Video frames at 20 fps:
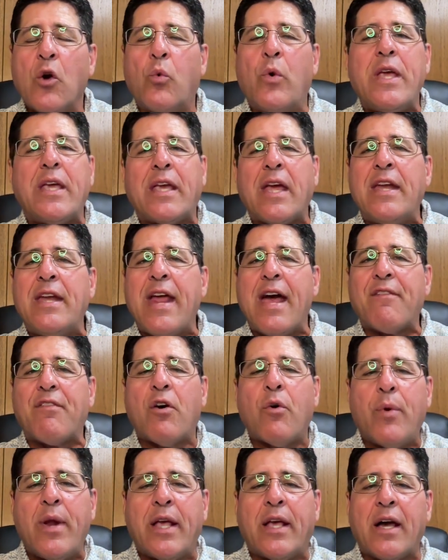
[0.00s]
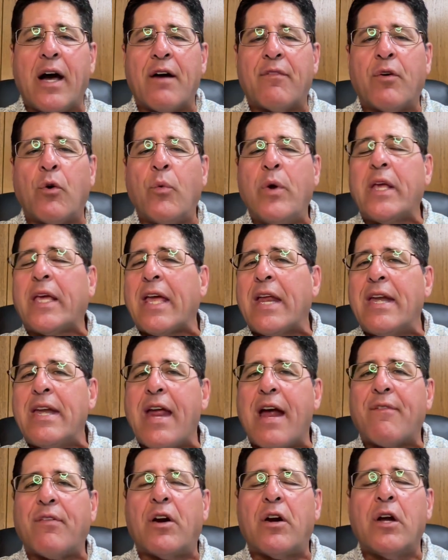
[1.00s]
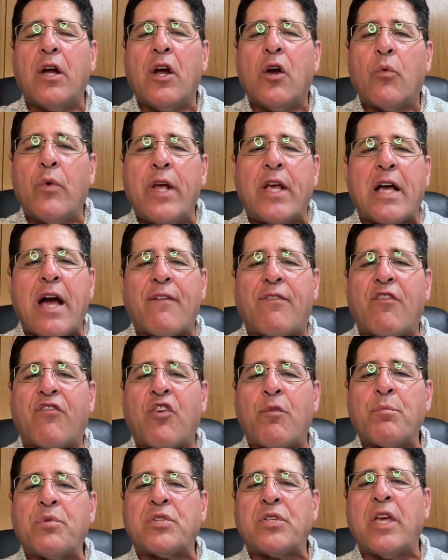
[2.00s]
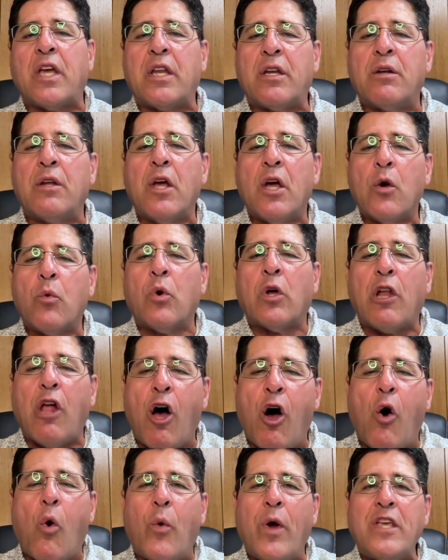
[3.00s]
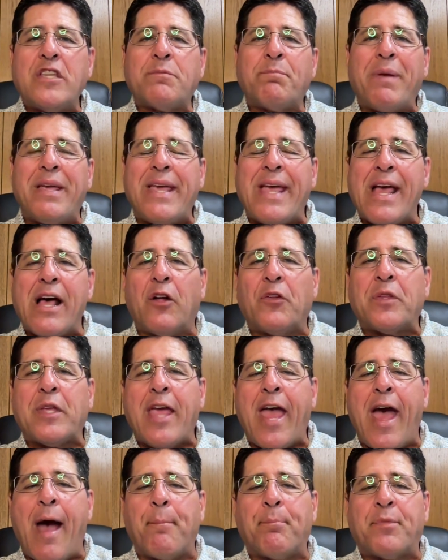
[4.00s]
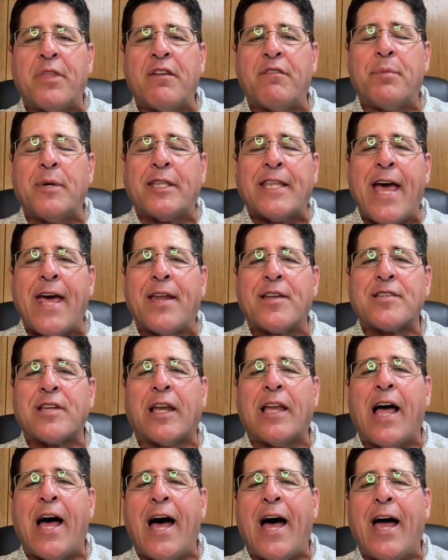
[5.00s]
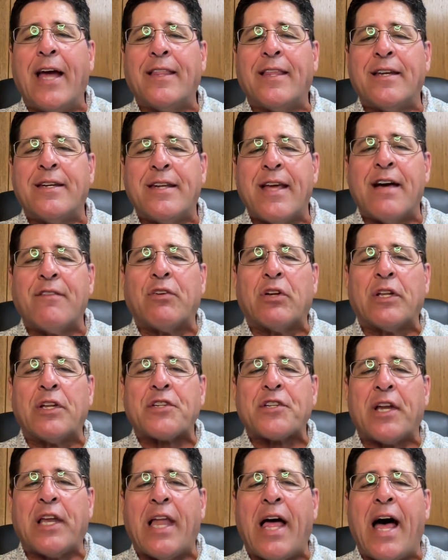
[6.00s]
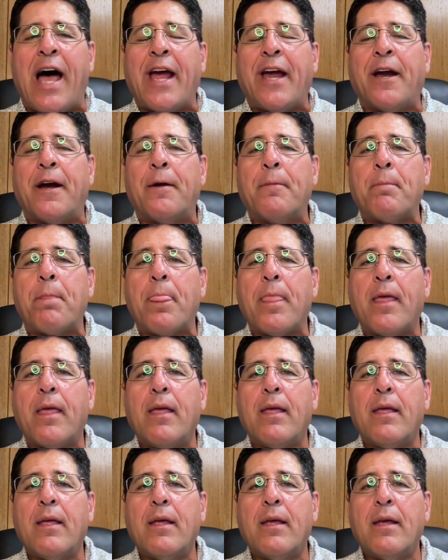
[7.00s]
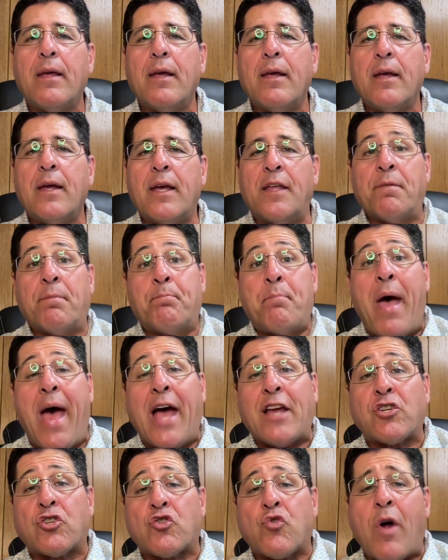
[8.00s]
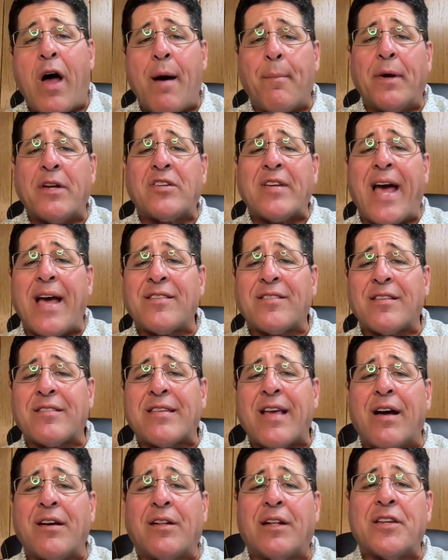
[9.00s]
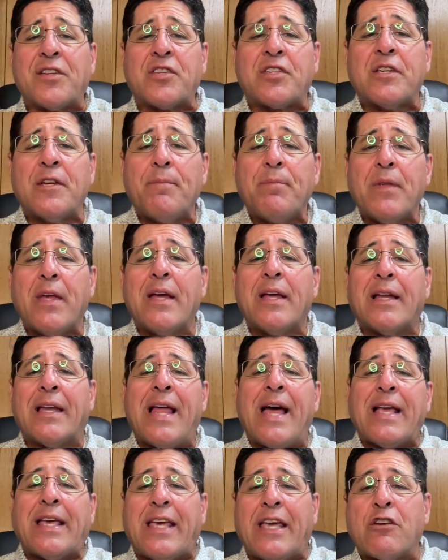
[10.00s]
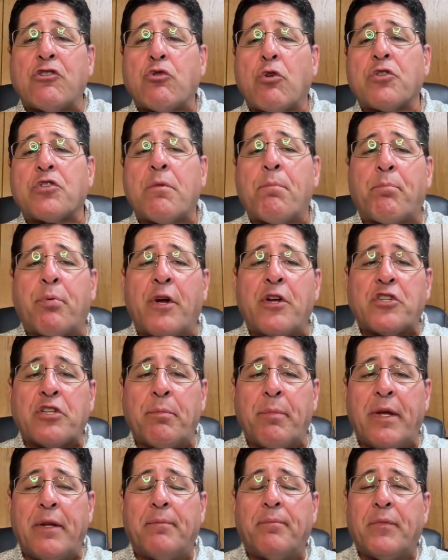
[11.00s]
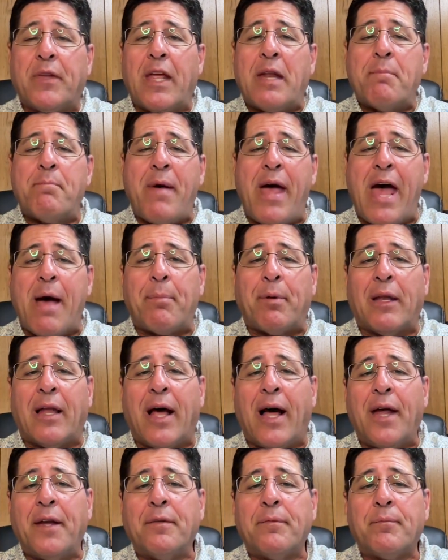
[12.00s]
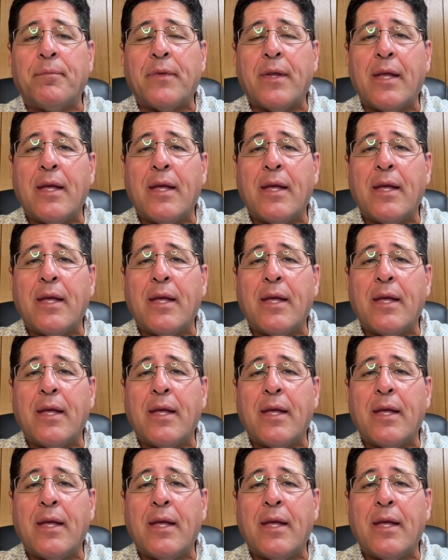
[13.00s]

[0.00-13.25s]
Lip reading: we can never recover. We can never recover from sin. We'll always be held captive, but that is a lie. The devil is a liar. And past trauma tries to tell us, like Israel's imprisonment in Babylon,